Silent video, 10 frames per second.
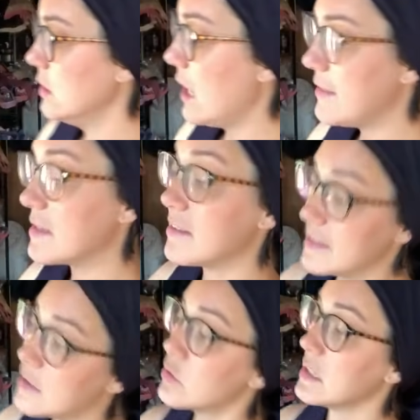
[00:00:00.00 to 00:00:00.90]
And that's
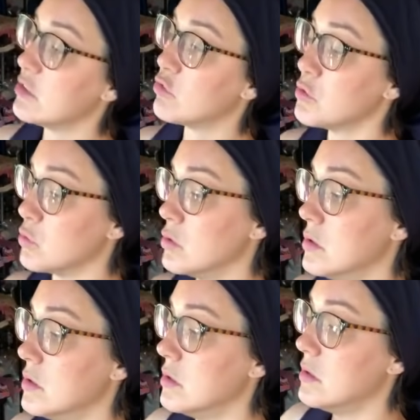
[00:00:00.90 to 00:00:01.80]
literally true.
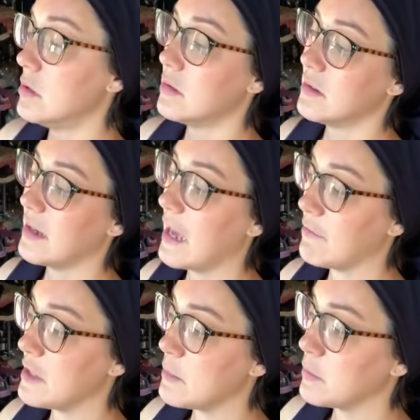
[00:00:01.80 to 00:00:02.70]

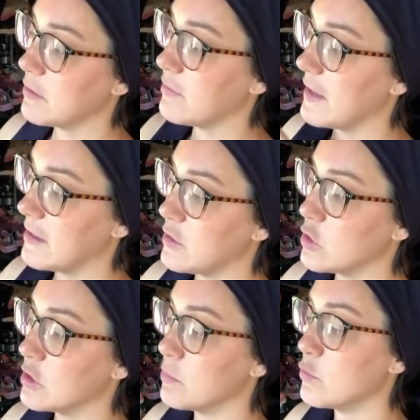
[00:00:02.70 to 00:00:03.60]
Have ye but faith, you
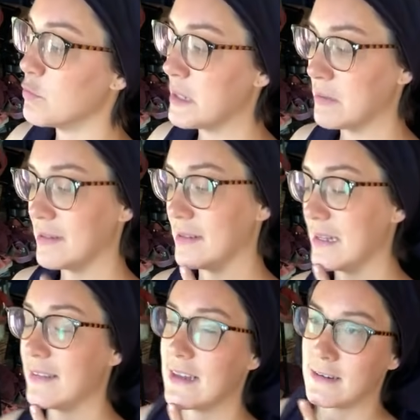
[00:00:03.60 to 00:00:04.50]
could move mountain.
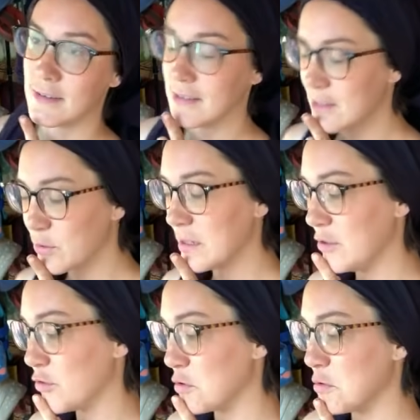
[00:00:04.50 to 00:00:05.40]
And that is literally
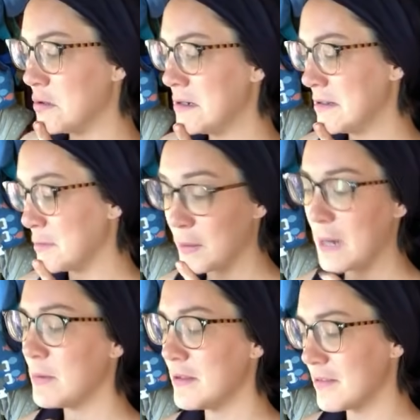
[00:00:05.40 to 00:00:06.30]
true. The
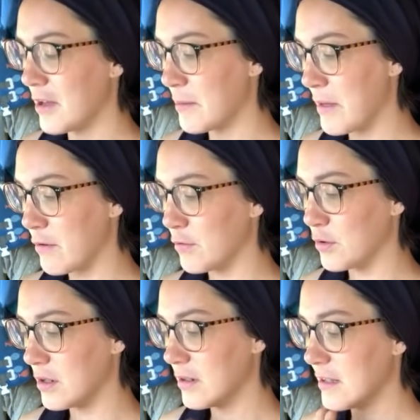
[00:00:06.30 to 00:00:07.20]
Bible is not a
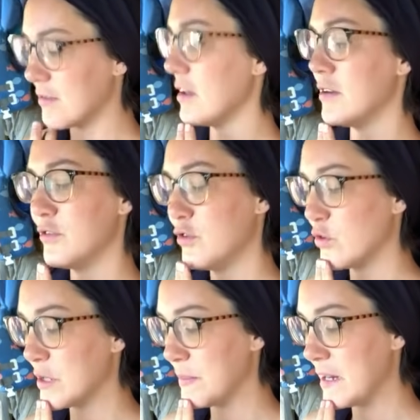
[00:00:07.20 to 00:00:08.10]
metaphor. It's not a
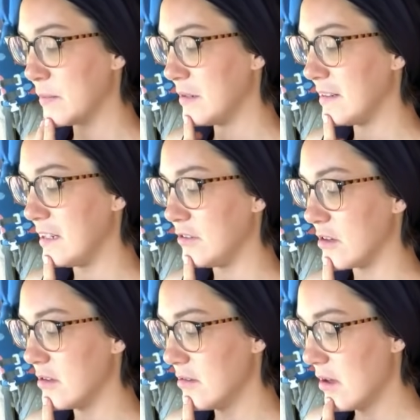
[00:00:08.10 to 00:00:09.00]
story made up to teach
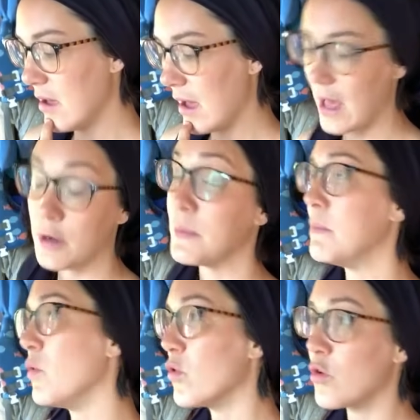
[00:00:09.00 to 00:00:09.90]
us how to be
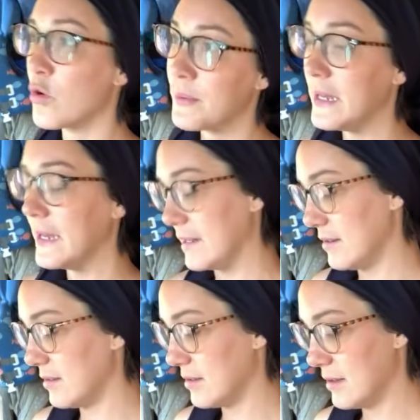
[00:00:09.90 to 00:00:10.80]
moral beings.